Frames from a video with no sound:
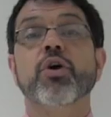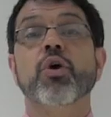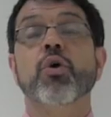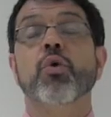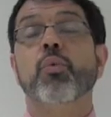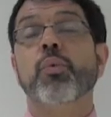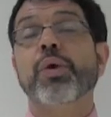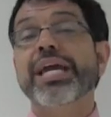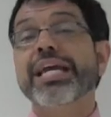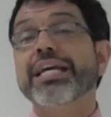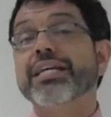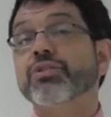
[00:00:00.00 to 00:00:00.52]

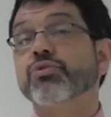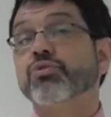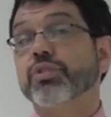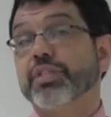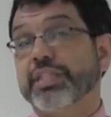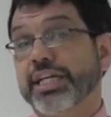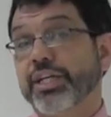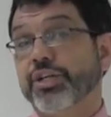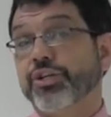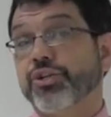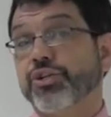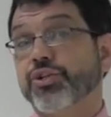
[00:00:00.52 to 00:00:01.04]
we as
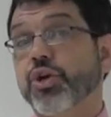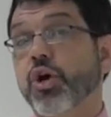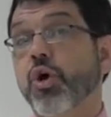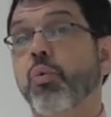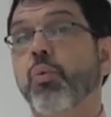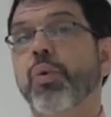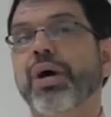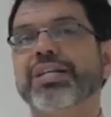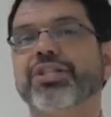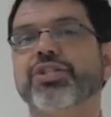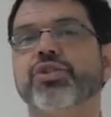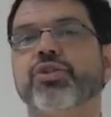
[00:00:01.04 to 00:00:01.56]
teachers
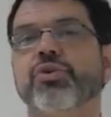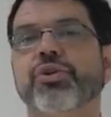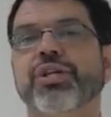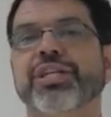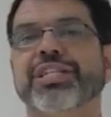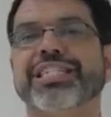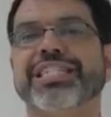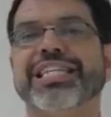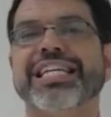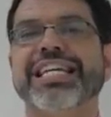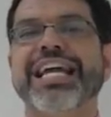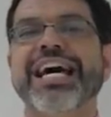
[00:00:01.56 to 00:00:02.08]
want
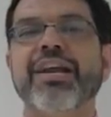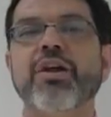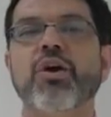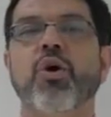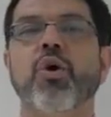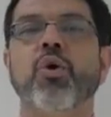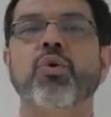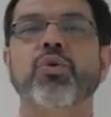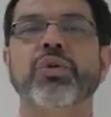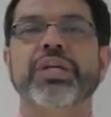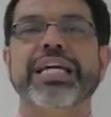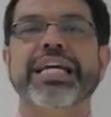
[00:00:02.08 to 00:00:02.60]
students to not
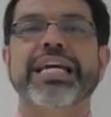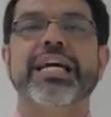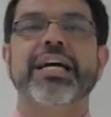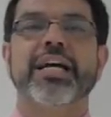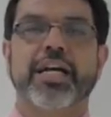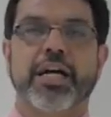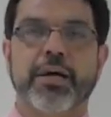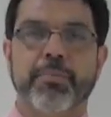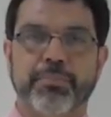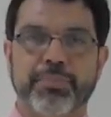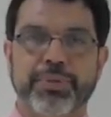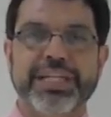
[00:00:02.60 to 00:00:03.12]
only
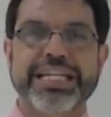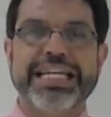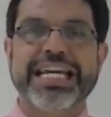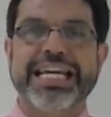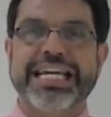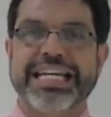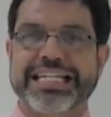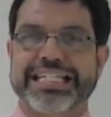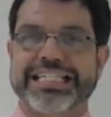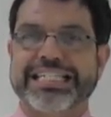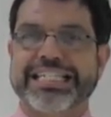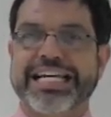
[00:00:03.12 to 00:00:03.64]
complete
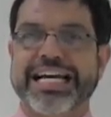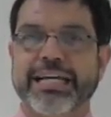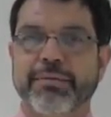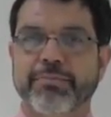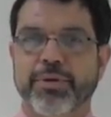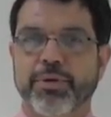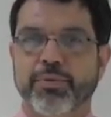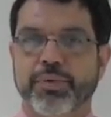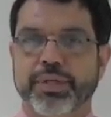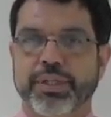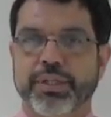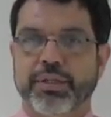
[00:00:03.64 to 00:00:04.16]
an
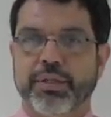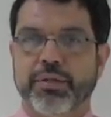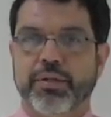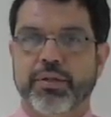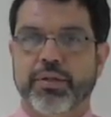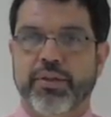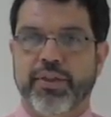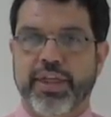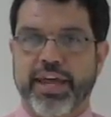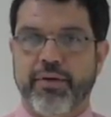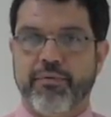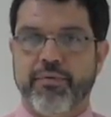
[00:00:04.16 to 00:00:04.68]
assignment when
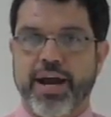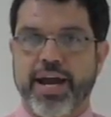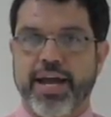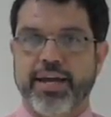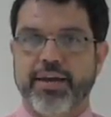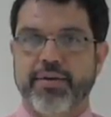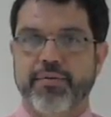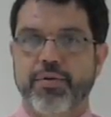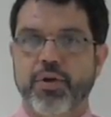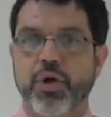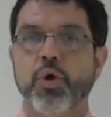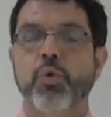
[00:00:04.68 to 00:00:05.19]
they write,
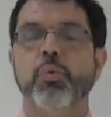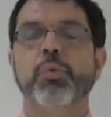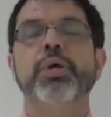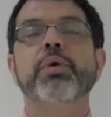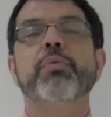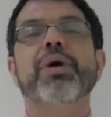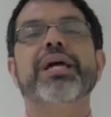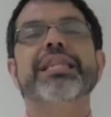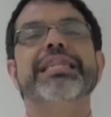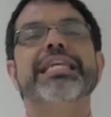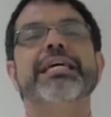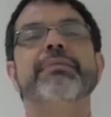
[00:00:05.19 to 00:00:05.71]
we
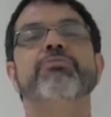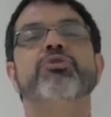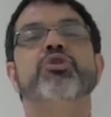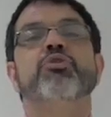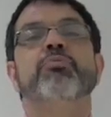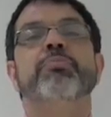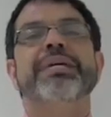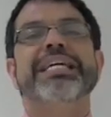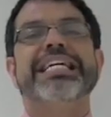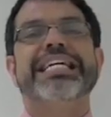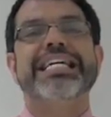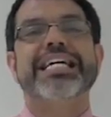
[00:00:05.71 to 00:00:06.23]
want them to
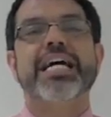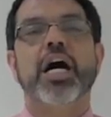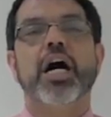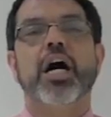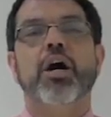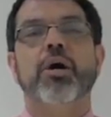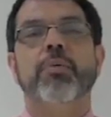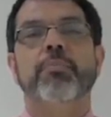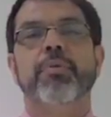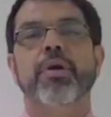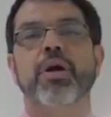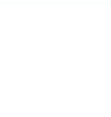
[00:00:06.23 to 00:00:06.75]

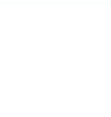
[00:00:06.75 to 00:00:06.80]
become